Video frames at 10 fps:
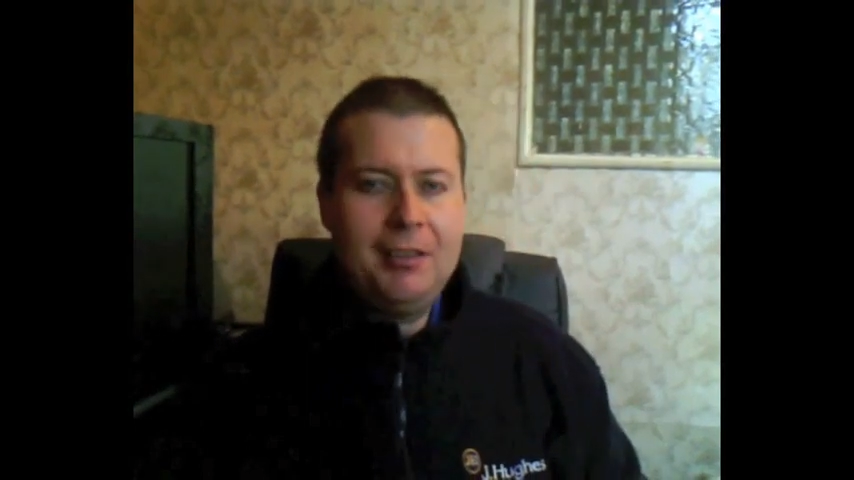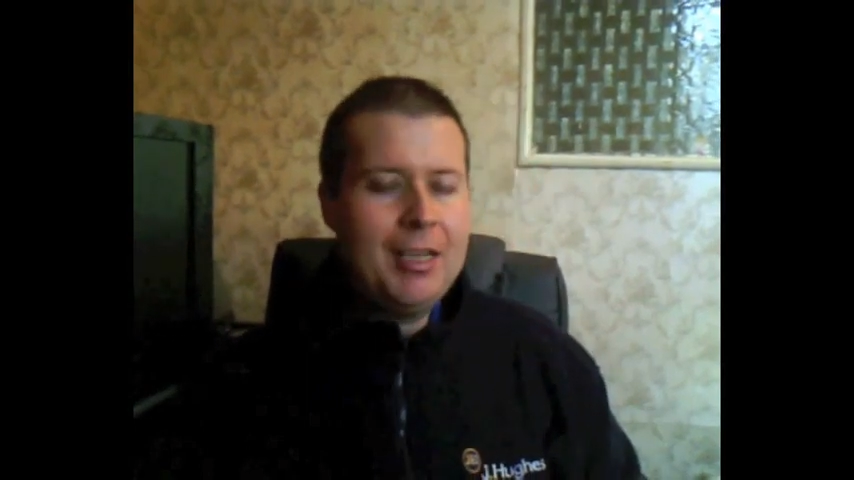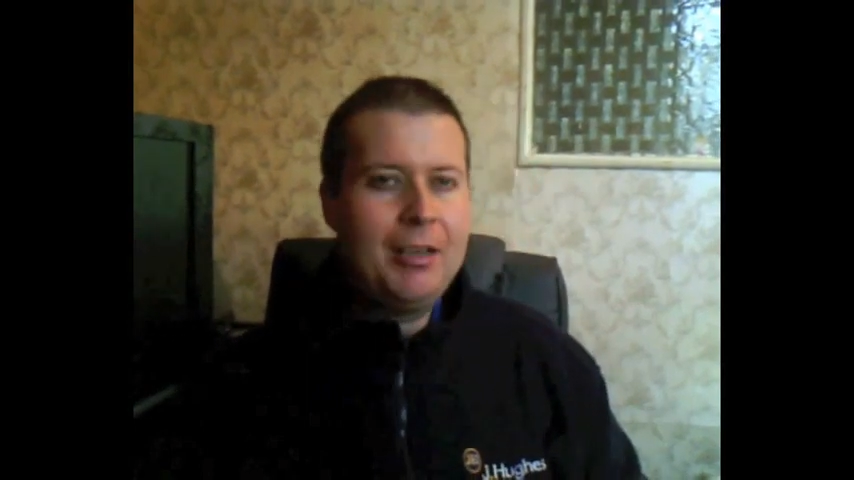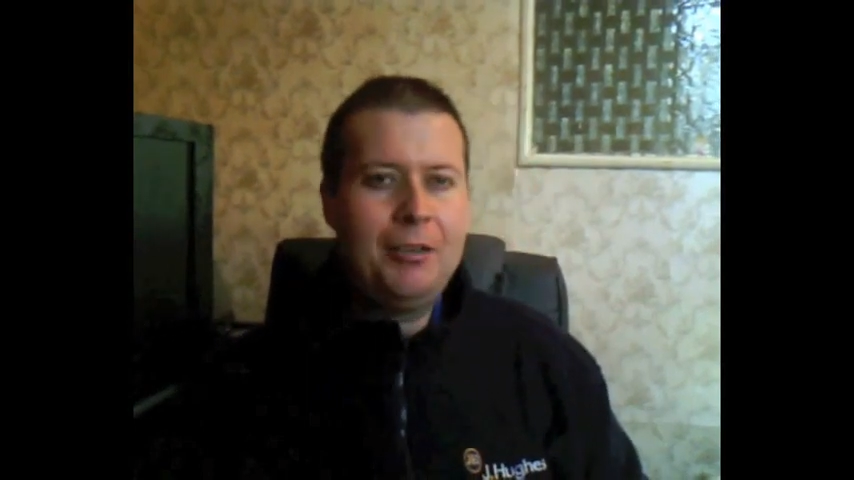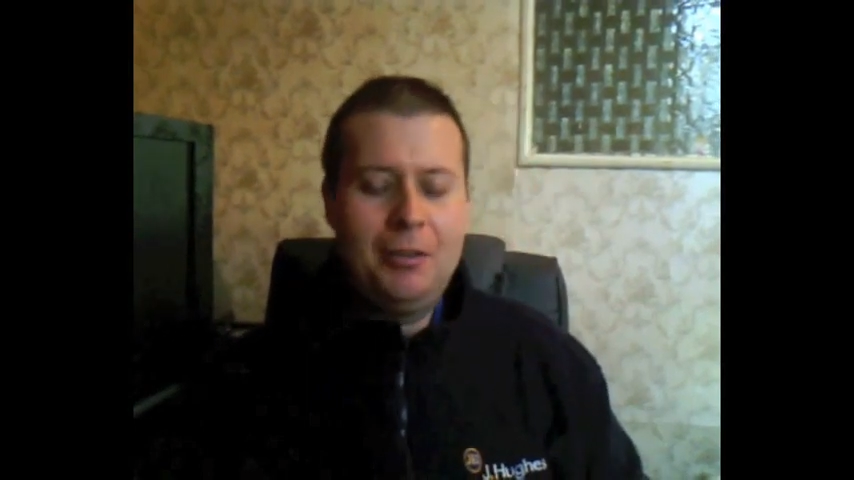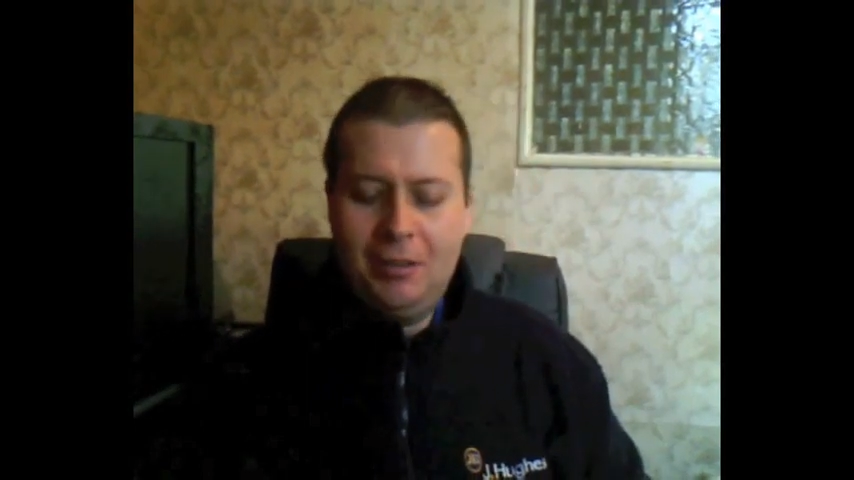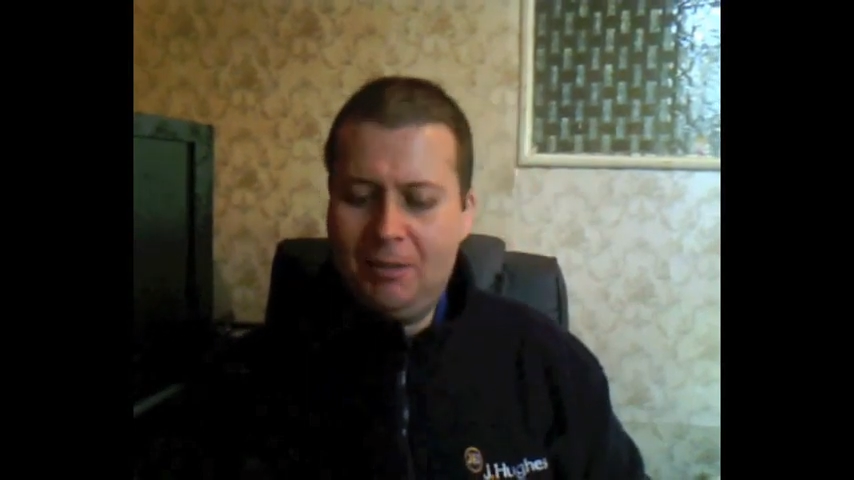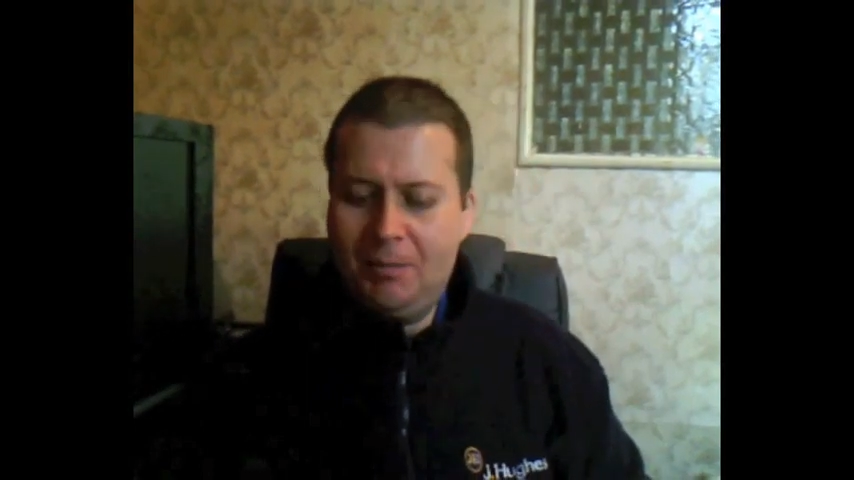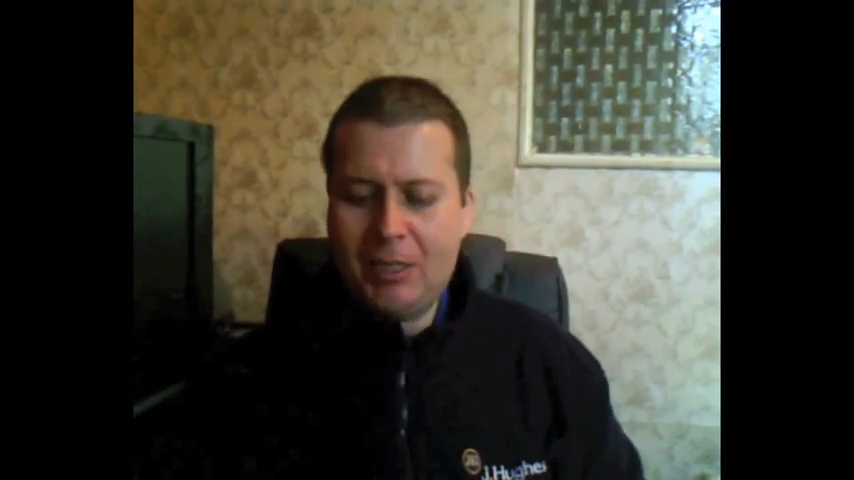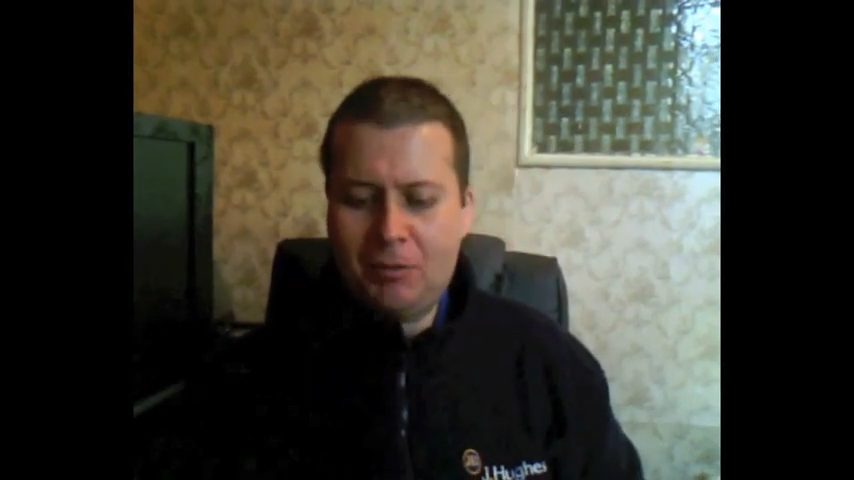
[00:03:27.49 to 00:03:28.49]

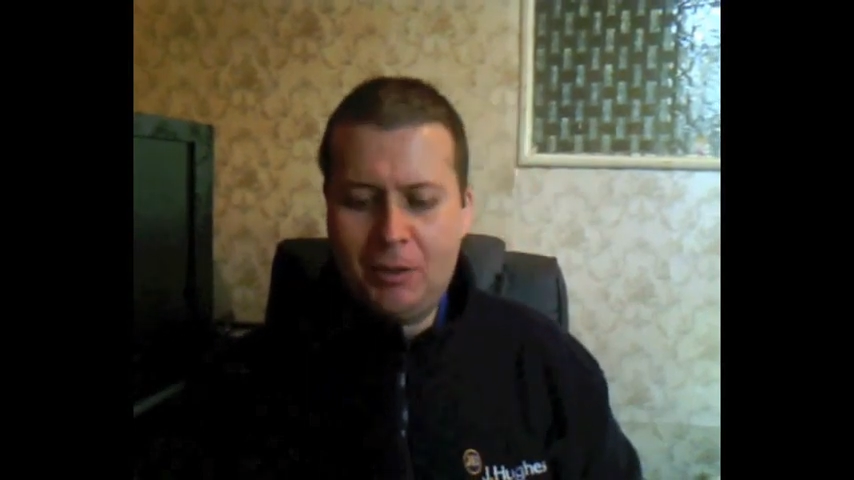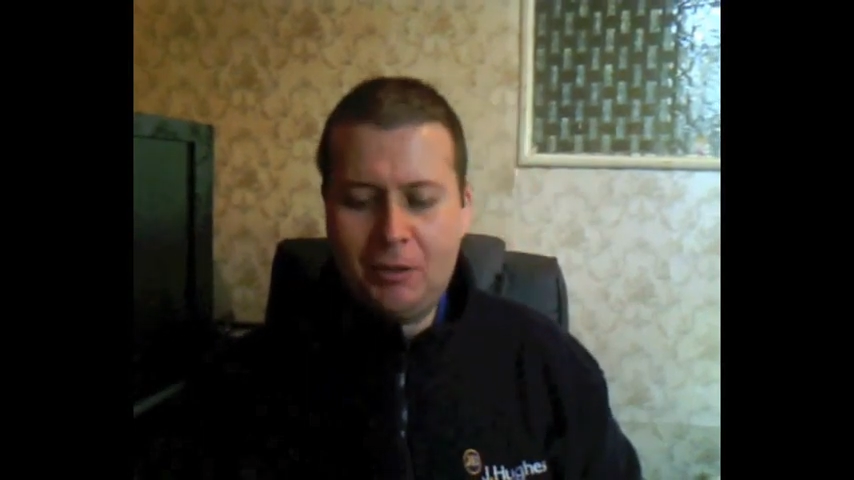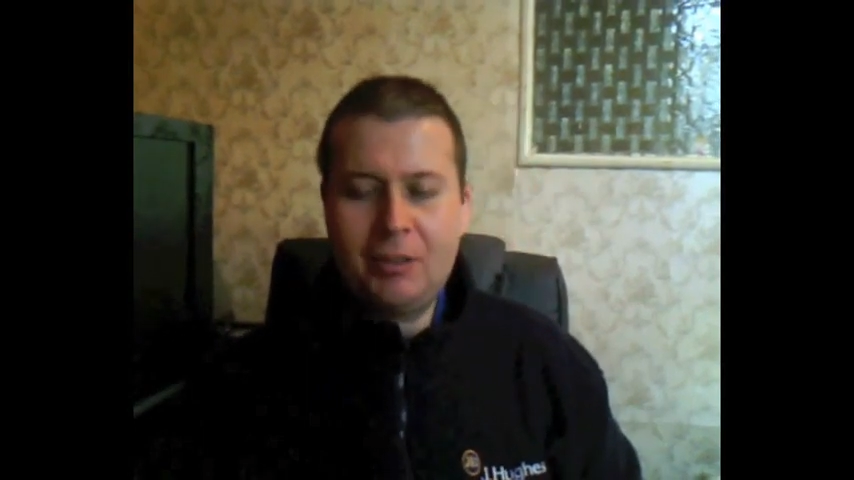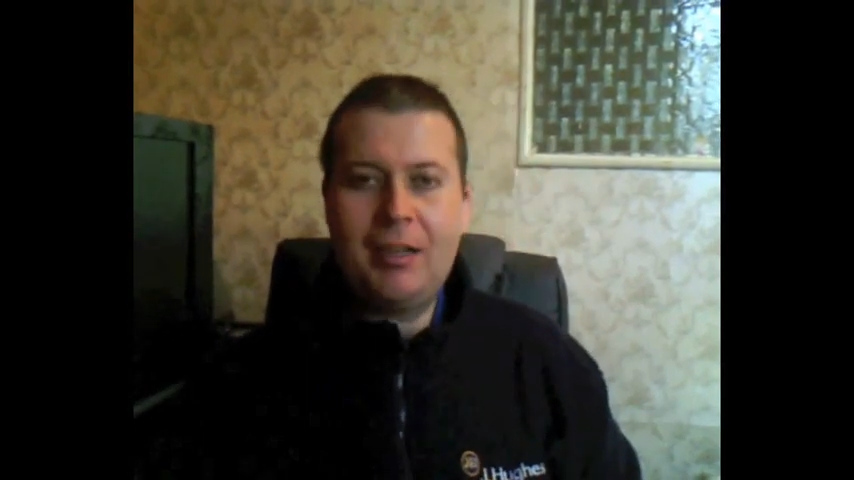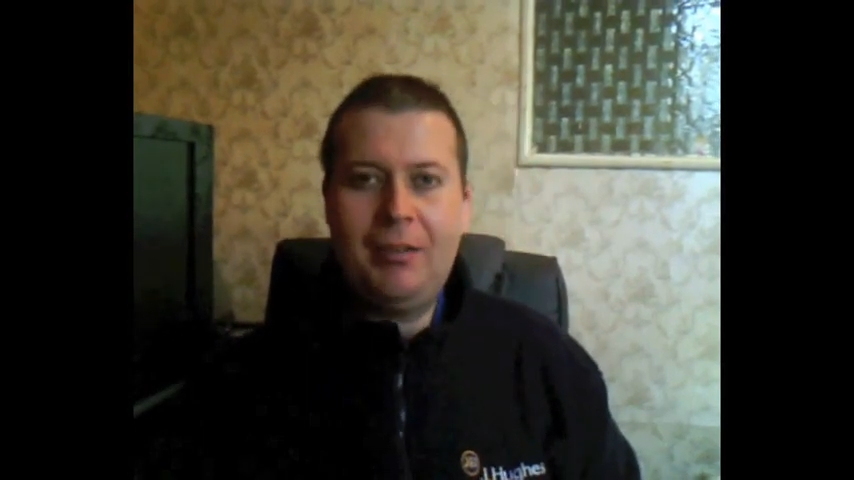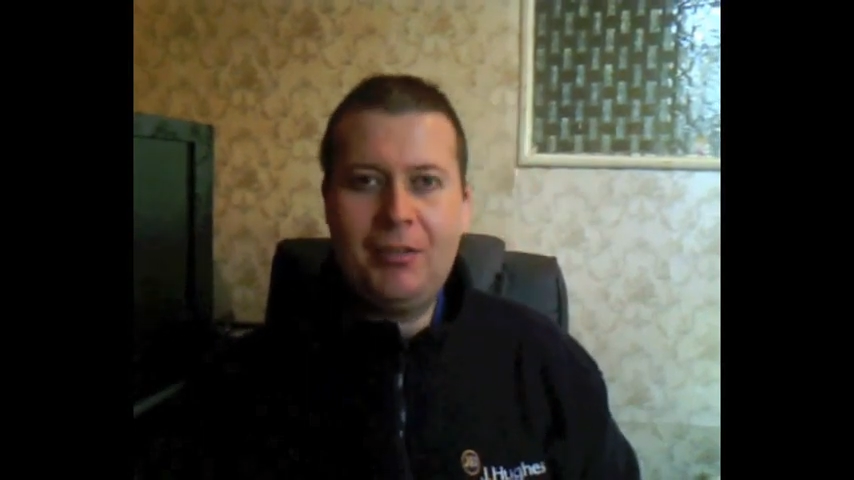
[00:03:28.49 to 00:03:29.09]
doesn't